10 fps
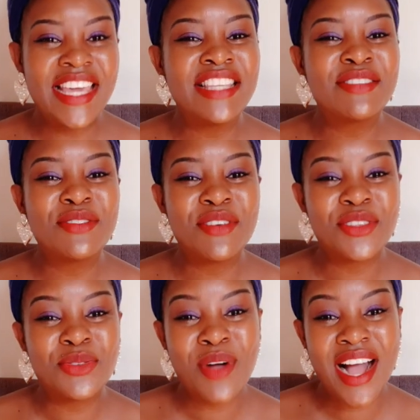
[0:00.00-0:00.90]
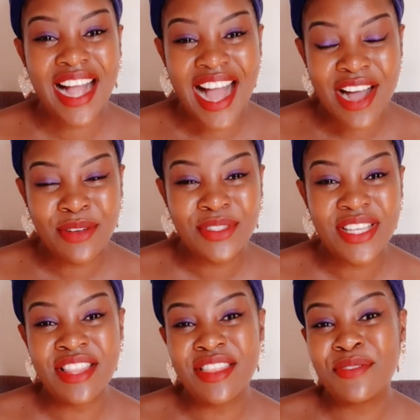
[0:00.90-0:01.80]
it will not work out
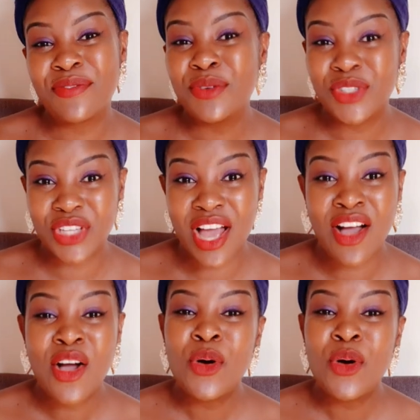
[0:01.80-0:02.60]
in the future